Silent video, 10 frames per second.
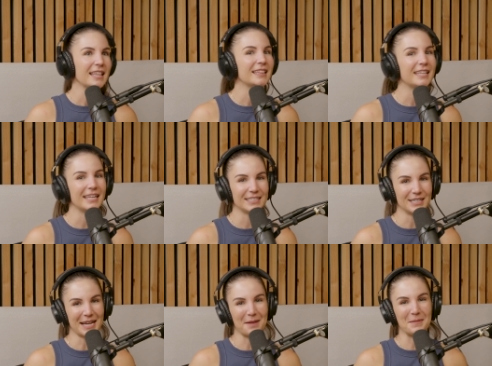Then
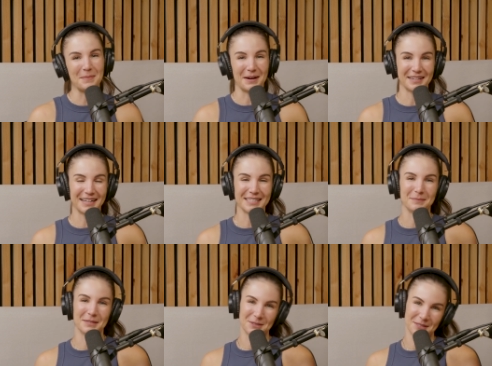check out my podcast,
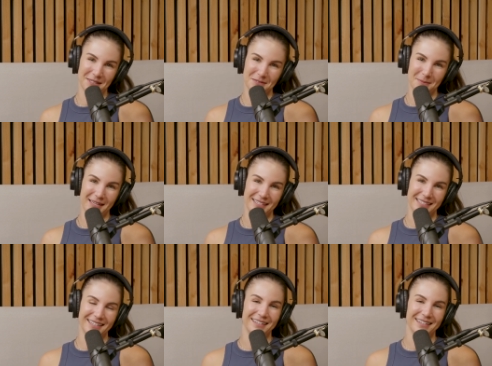Misery Loves Mandy,